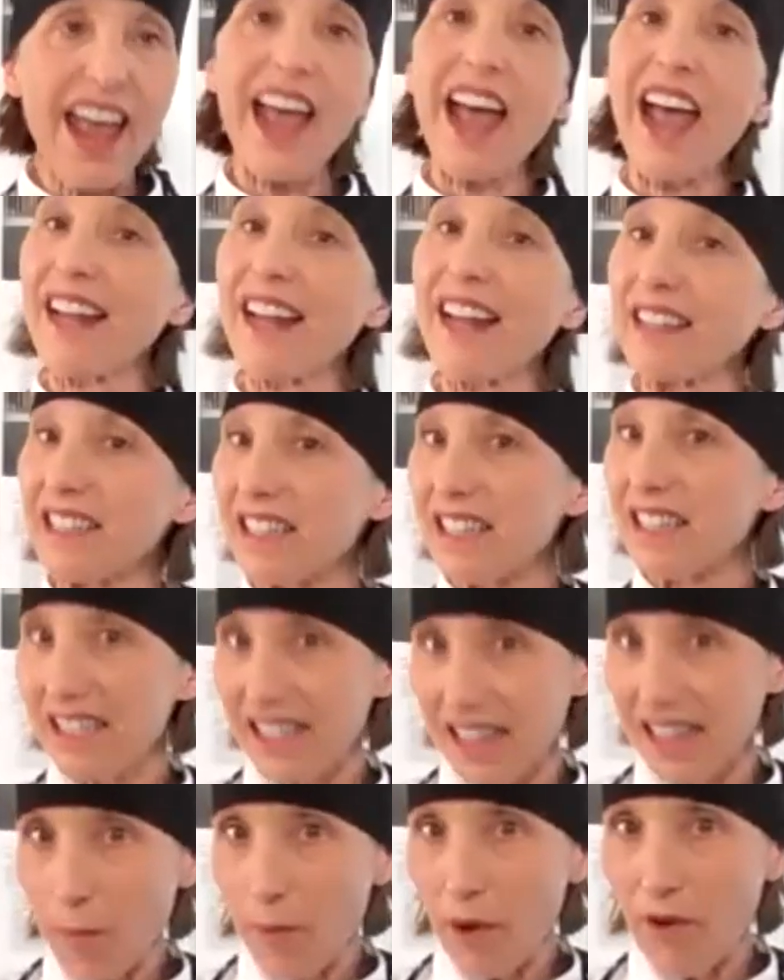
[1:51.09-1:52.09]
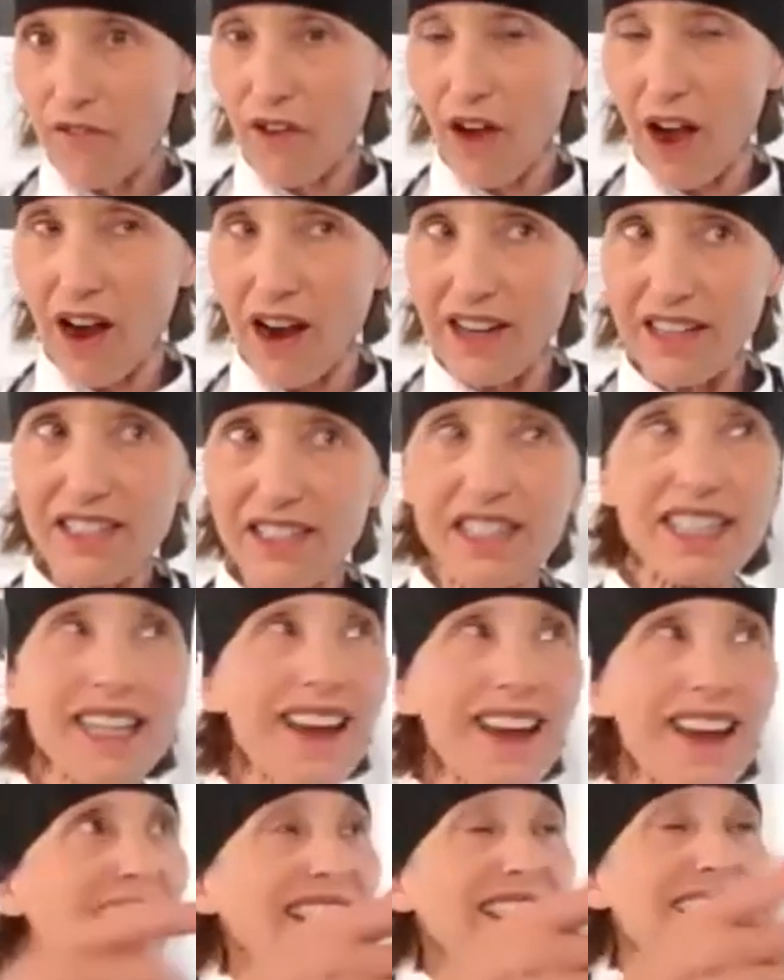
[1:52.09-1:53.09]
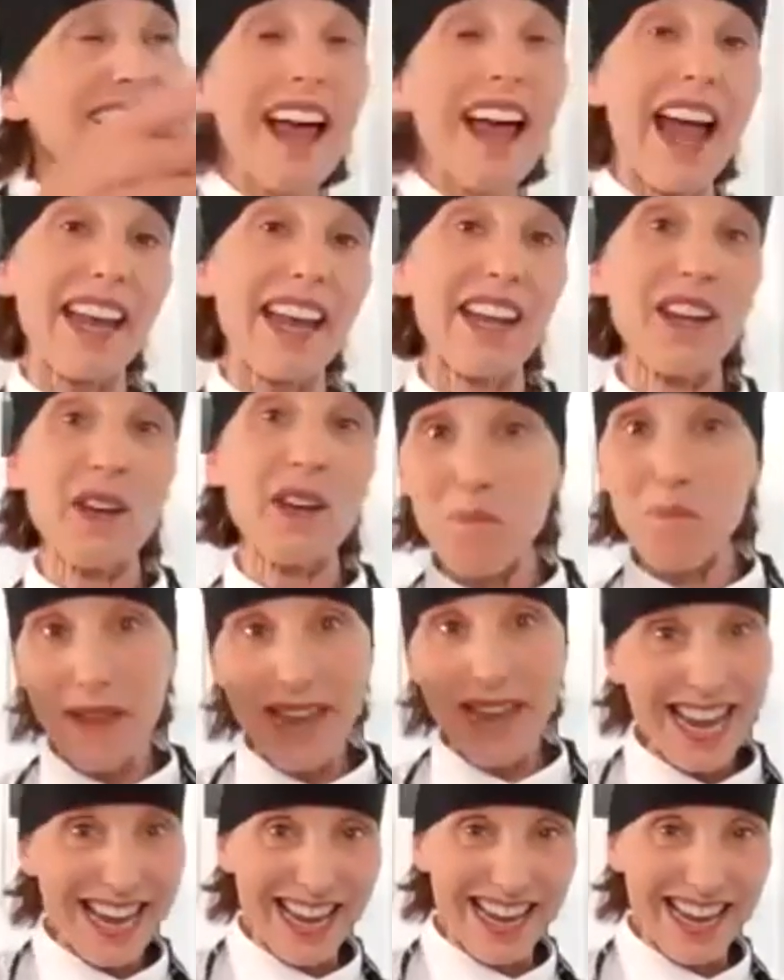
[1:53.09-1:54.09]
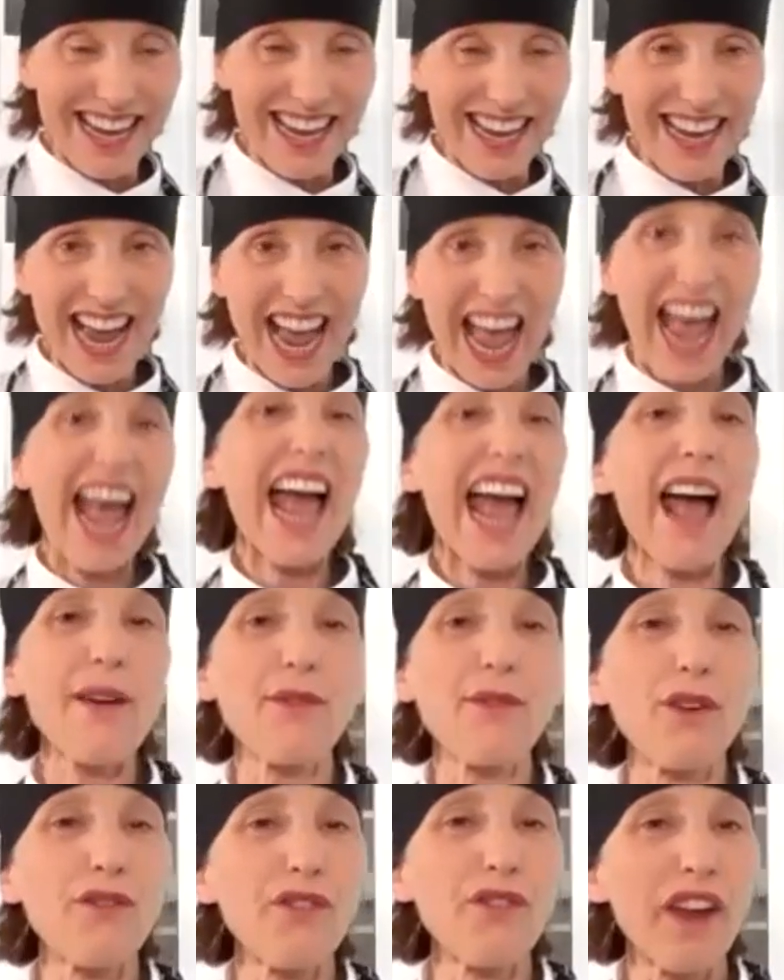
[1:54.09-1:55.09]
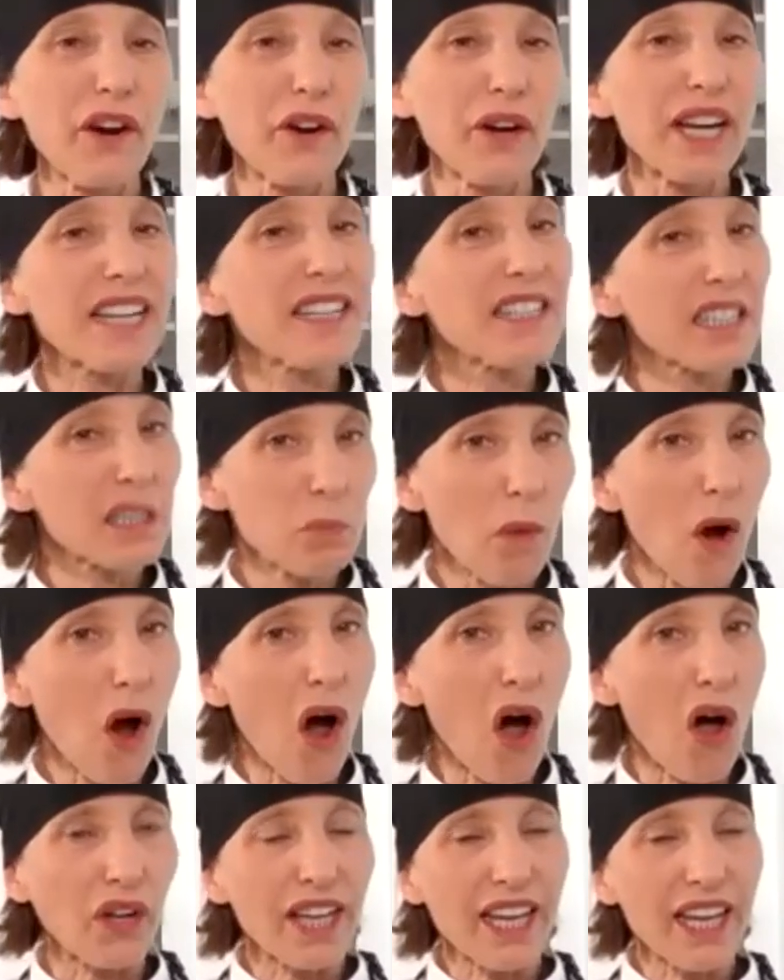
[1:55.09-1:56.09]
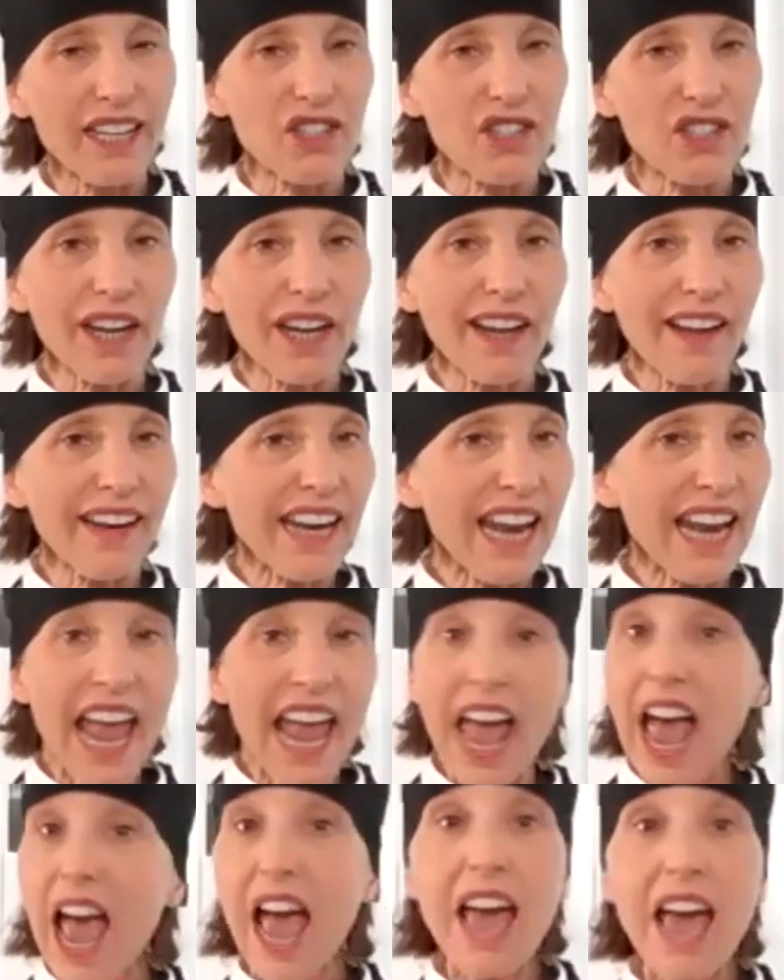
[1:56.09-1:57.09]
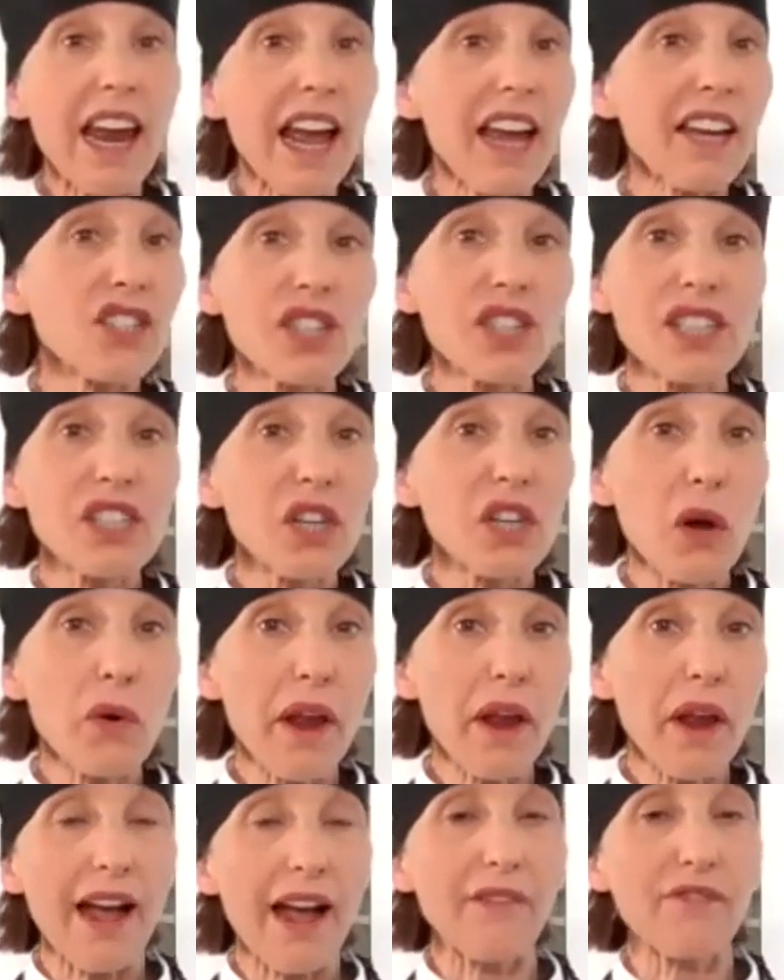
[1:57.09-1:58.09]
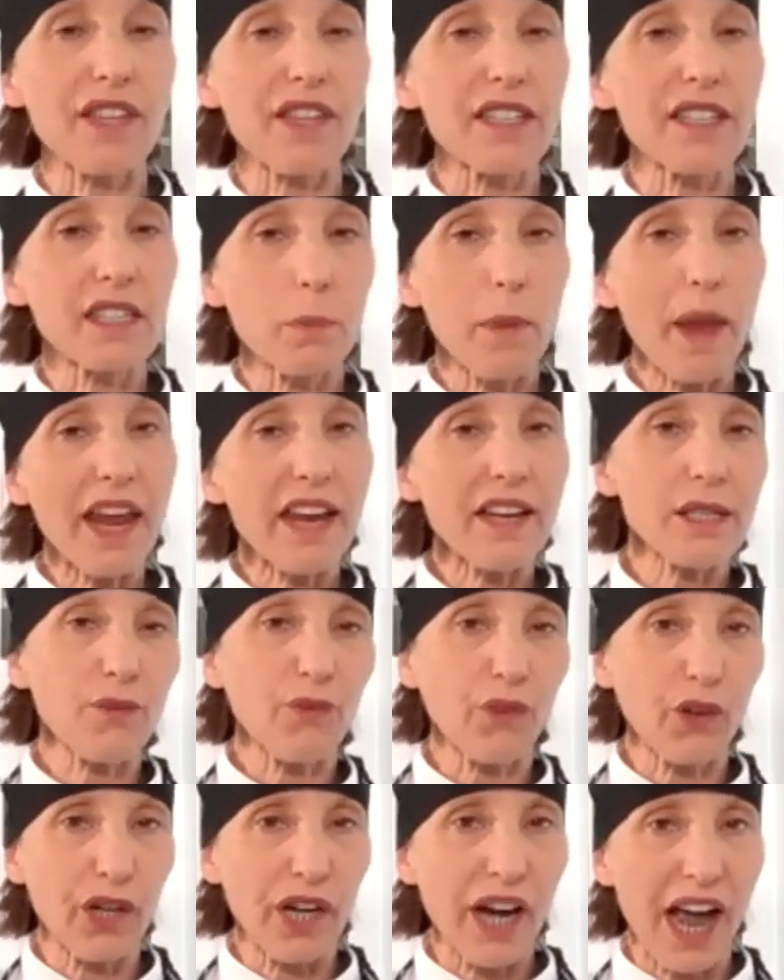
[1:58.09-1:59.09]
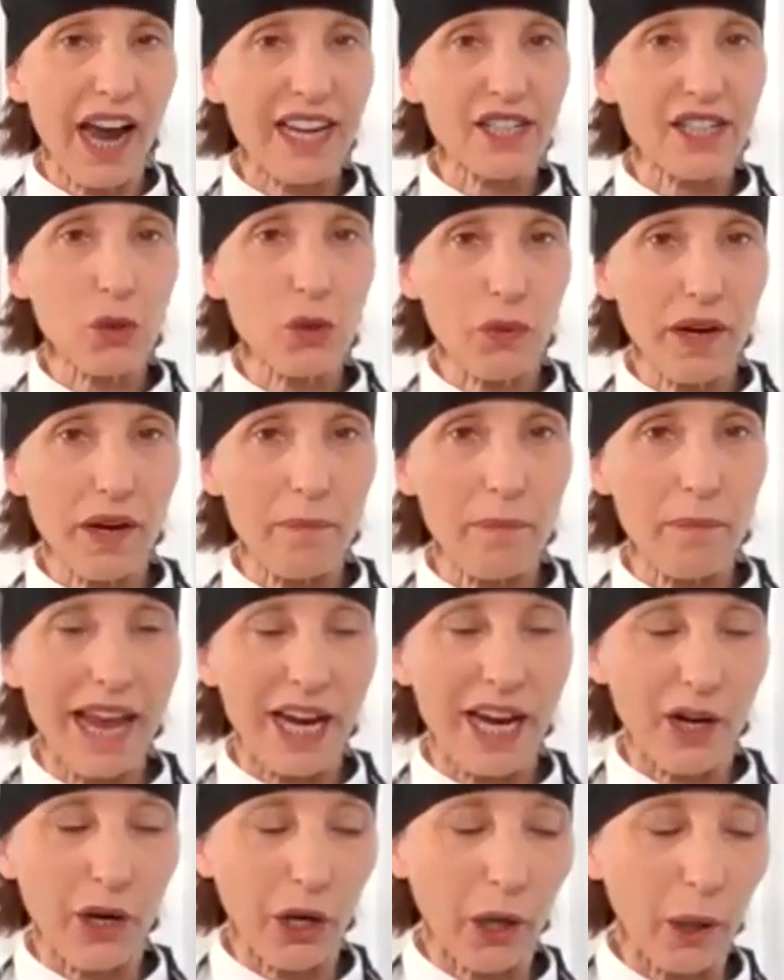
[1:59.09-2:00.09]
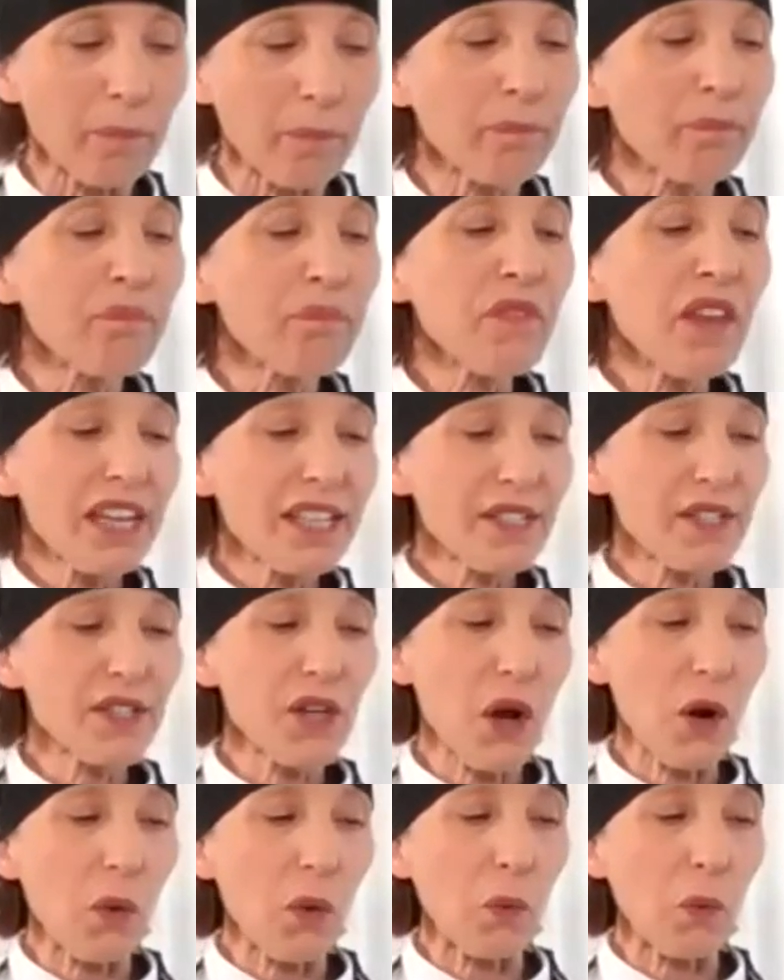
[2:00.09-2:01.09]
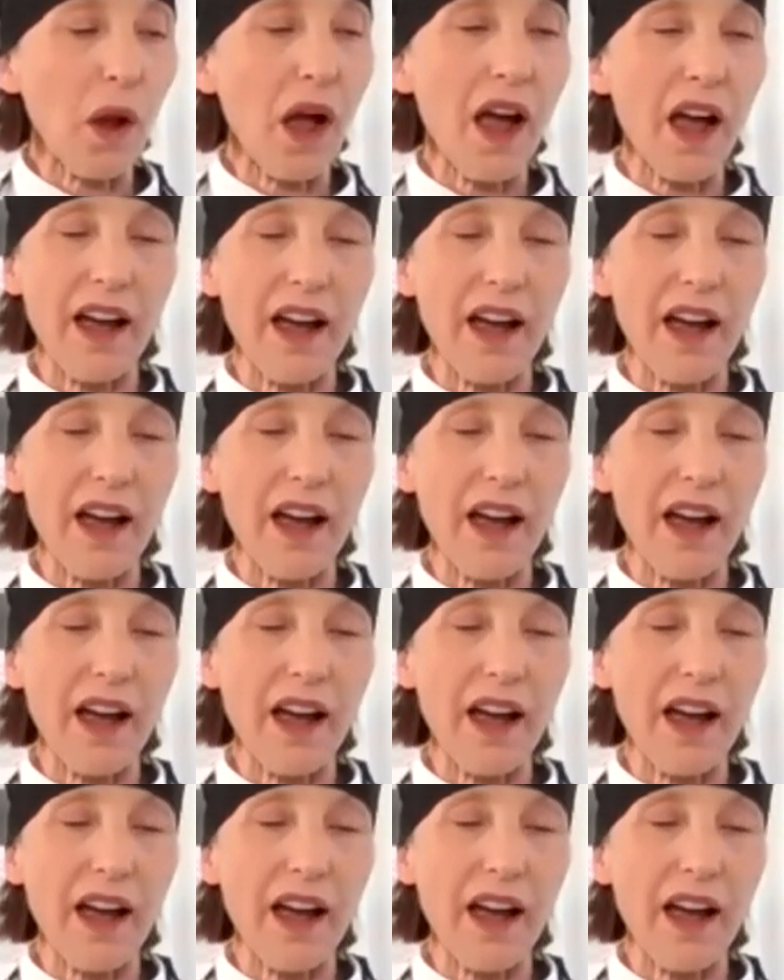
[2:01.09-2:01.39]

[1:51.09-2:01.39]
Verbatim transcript: And some of us, like me, have a very small kitchen, and I just don't have the space for an ice cream maker. So